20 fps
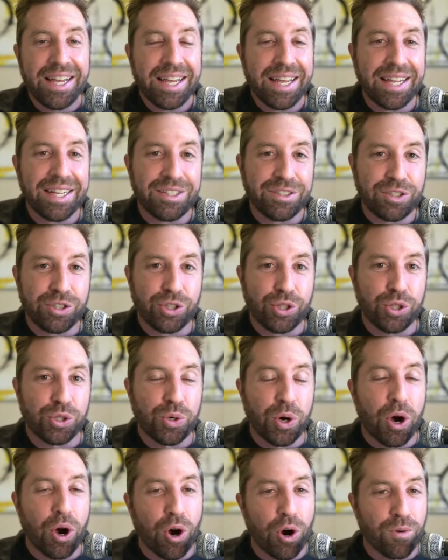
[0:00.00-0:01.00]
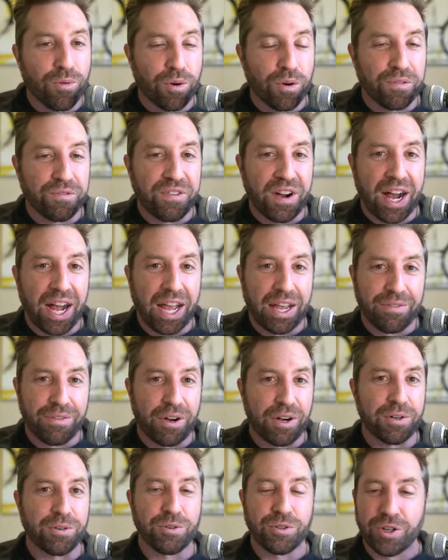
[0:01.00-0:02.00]
into over
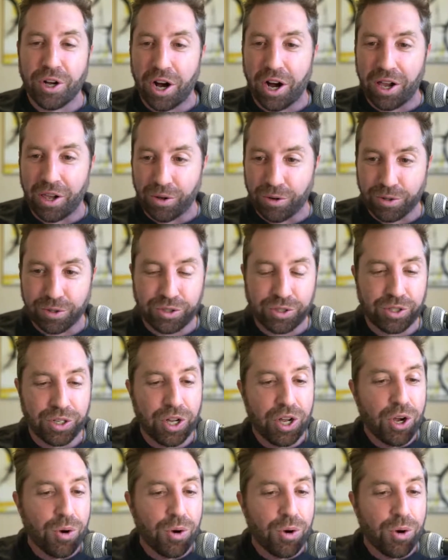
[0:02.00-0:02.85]
$500.